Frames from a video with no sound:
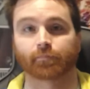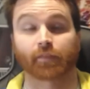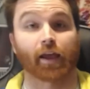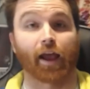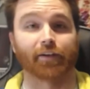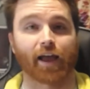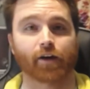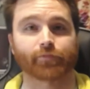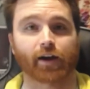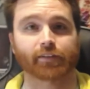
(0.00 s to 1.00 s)
And now
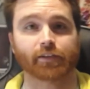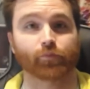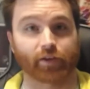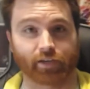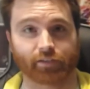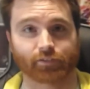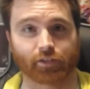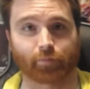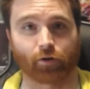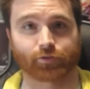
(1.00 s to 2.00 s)
finally, we get to
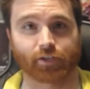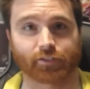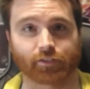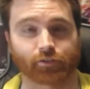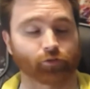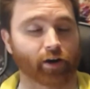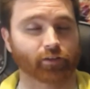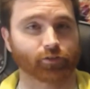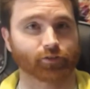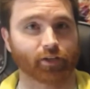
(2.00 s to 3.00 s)
the postseason. The
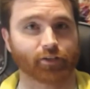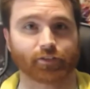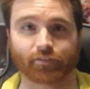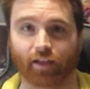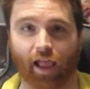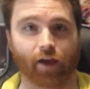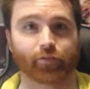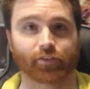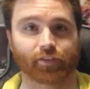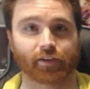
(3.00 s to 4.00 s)
regular season,
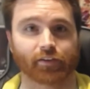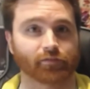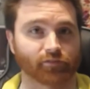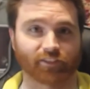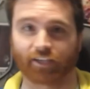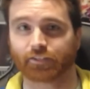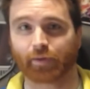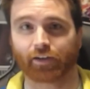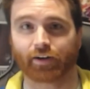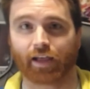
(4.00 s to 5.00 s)
everything doesn't
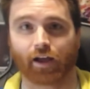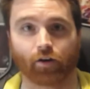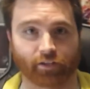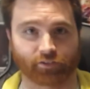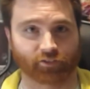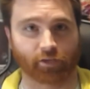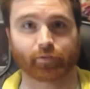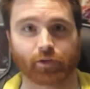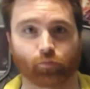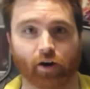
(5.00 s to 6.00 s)
matter now. It's
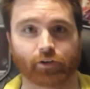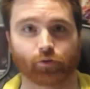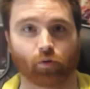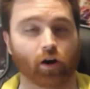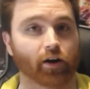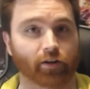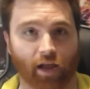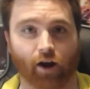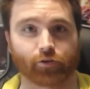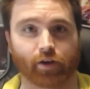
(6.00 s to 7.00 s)
simply where you are and
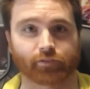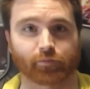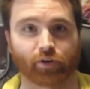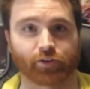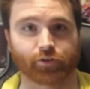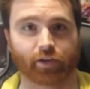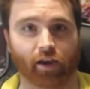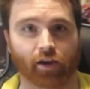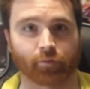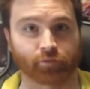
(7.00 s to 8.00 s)
how you have to win your
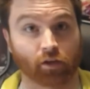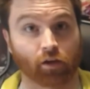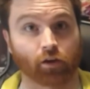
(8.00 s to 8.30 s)
games.